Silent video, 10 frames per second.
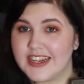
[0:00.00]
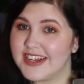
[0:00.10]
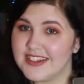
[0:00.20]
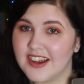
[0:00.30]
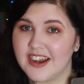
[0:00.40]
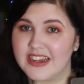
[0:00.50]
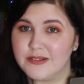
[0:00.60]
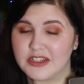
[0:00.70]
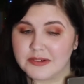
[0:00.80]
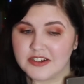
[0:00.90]
at times,
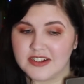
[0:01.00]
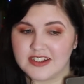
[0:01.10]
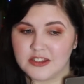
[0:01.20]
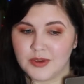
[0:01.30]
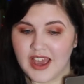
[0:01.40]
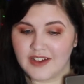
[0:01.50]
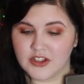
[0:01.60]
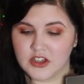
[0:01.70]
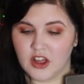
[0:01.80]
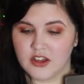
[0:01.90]
especially since we have a
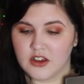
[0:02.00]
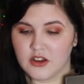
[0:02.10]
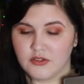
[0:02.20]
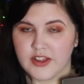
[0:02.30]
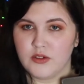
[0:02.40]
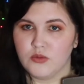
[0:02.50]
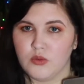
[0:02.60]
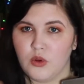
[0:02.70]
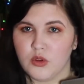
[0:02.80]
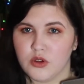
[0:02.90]
lot of like
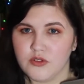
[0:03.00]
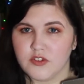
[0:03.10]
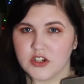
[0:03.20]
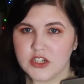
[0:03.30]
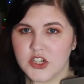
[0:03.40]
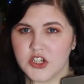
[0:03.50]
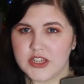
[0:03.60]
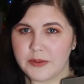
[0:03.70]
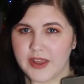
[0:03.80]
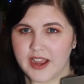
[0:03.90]
rolloverage
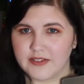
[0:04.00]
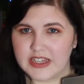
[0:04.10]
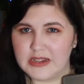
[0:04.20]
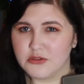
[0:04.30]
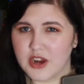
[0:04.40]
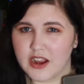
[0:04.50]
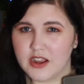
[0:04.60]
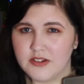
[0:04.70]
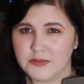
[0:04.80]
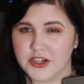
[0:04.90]
that we have to keep track
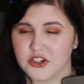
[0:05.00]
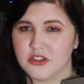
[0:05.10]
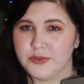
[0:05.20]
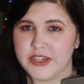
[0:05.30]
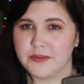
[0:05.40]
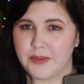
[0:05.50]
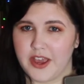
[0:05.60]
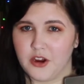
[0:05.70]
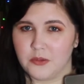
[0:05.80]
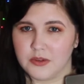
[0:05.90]
of to make sure that we can
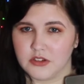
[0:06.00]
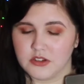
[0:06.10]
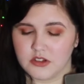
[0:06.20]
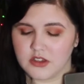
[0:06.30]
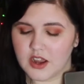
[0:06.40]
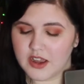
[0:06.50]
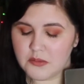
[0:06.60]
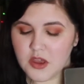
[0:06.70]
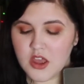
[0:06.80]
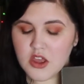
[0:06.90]
pay our bills on
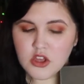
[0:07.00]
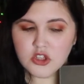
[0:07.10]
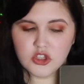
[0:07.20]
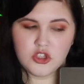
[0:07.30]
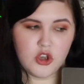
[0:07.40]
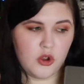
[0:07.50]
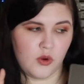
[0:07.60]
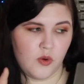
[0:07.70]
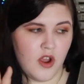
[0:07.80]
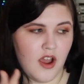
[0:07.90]
time.
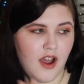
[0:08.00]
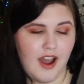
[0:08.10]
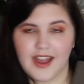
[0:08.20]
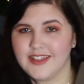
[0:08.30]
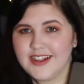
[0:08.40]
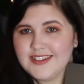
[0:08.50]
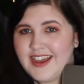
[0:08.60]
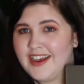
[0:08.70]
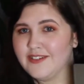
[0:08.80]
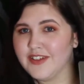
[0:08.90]
So I like to
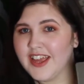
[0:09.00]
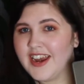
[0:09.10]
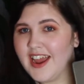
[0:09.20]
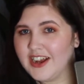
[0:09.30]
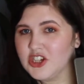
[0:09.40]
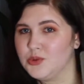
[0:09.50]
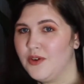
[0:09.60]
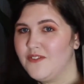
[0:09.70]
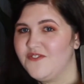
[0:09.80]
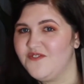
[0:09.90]
have like an
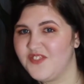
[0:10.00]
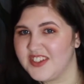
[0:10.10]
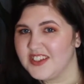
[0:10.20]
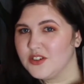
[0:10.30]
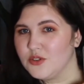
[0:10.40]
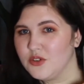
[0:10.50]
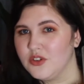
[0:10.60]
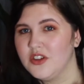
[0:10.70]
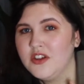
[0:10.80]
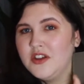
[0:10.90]
actual physical